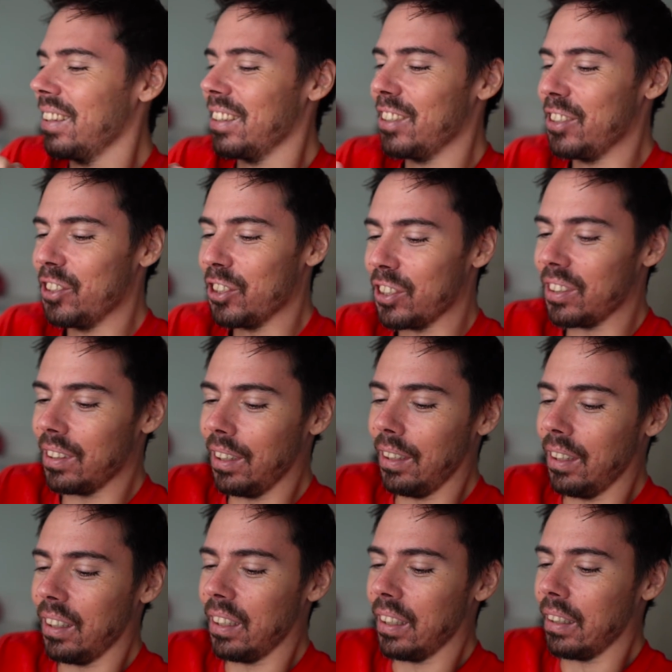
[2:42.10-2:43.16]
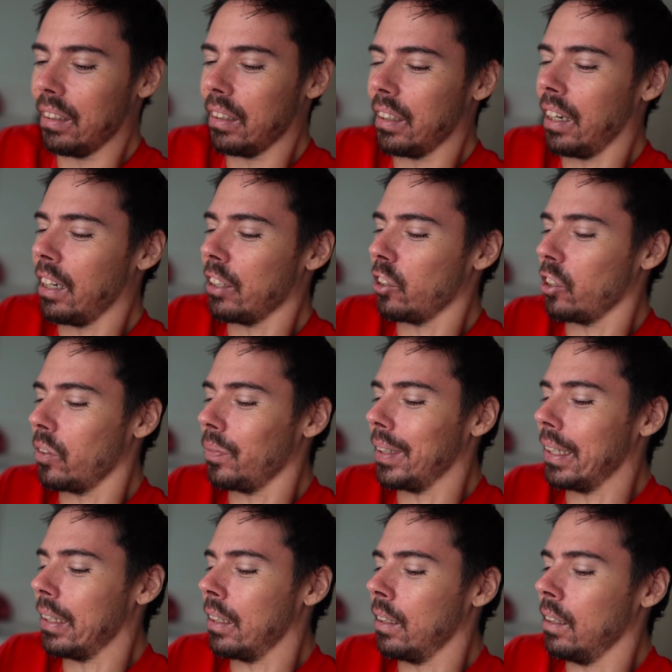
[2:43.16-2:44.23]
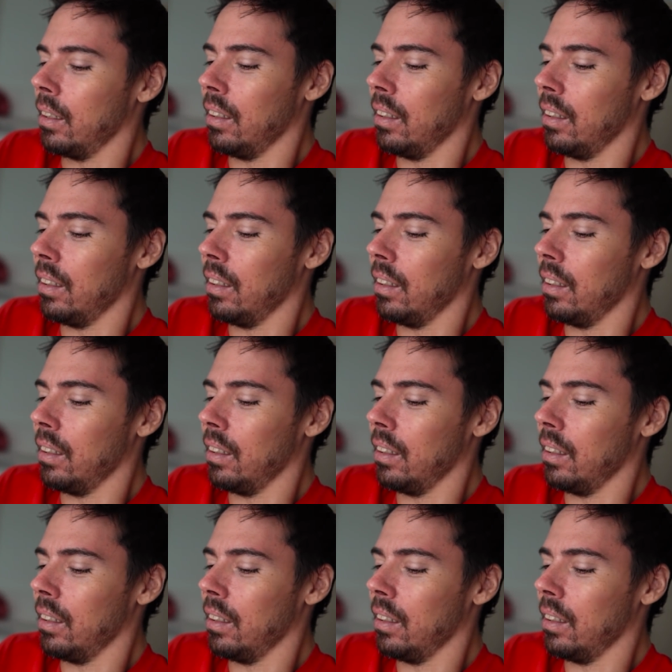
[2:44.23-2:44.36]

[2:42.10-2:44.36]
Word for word: And you just, it touched me.